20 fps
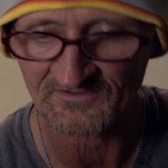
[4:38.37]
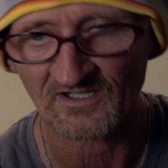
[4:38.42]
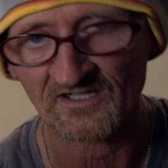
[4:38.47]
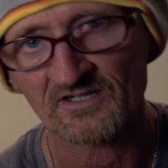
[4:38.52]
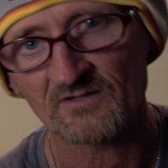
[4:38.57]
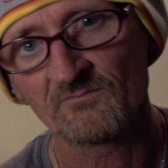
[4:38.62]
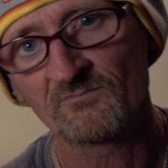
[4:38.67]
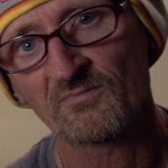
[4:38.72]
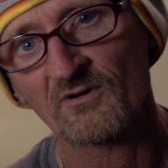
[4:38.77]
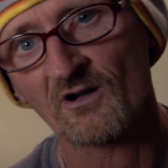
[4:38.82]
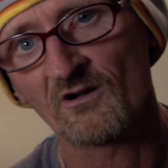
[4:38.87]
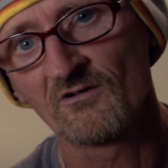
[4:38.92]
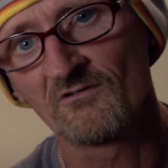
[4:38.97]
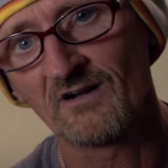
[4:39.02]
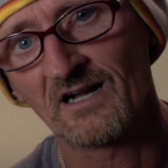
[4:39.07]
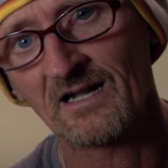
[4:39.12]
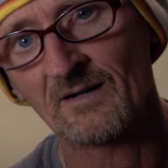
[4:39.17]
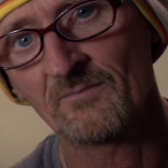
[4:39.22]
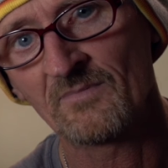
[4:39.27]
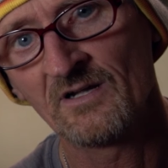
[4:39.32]
can
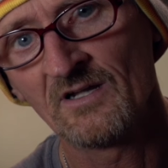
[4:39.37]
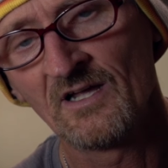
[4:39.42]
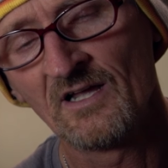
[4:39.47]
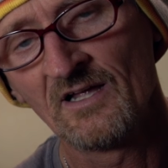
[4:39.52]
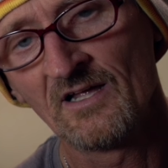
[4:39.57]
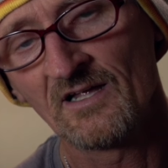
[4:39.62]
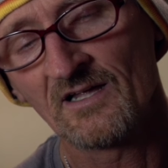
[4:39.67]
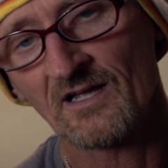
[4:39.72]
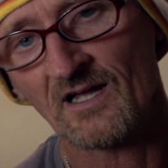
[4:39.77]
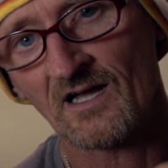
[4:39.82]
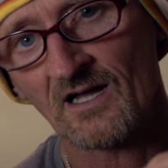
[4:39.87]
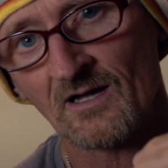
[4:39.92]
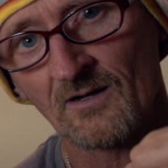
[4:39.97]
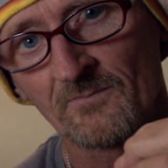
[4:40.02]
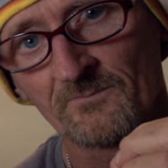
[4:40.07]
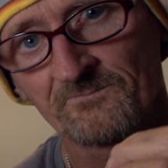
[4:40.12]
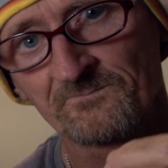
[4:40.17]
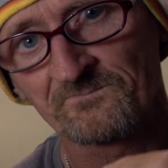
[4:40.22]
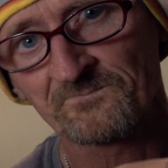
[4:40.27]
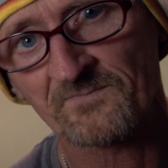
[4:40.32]
program
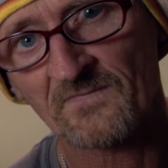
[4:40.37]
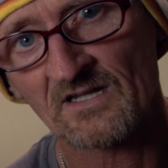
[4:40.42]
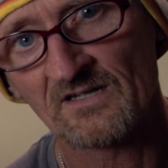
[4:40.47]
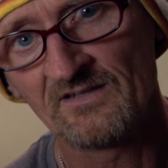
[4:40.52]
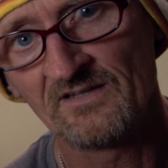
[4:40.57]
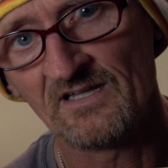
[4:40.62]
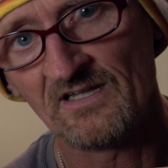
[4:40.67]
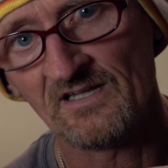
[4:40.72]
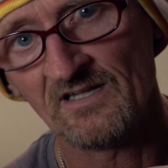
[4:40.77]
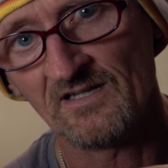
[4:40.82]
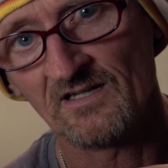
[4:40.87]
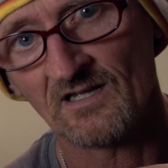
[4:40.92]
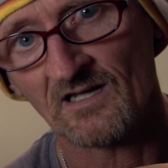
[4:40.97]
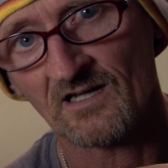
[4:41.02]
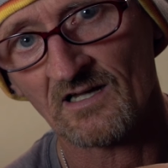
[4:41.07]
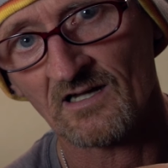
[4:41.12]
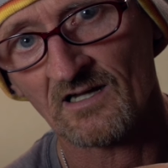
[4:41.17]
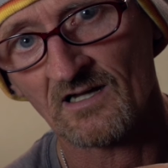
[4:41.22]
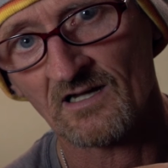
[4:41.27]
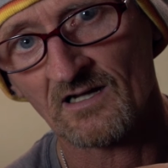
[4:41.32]

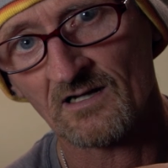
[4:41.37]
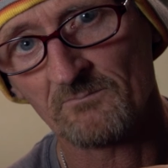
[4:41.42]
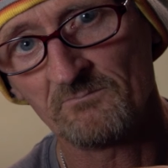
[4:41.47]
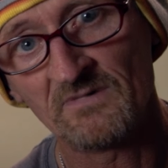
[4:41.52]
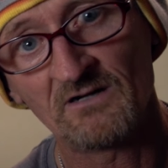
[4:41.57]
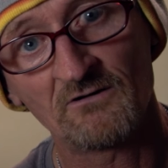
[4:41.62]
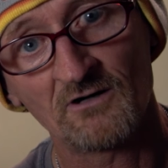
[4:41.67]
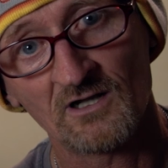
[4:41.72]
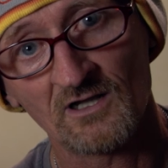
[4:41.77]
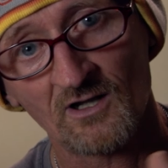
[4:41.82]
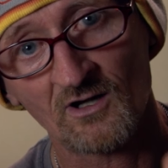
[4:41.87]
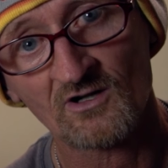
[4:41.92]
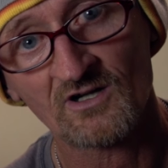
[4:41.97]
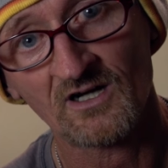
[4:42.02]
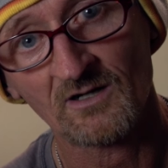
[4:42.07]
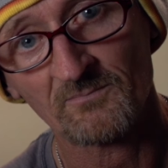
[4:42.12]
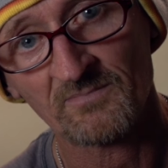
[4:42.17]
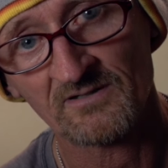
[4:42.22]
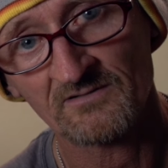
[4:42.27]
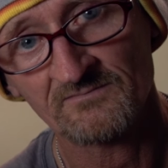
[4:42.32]
the mirror
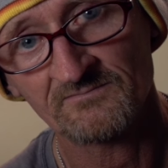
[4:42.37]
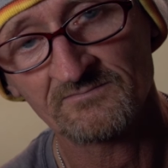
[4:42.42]
lockup.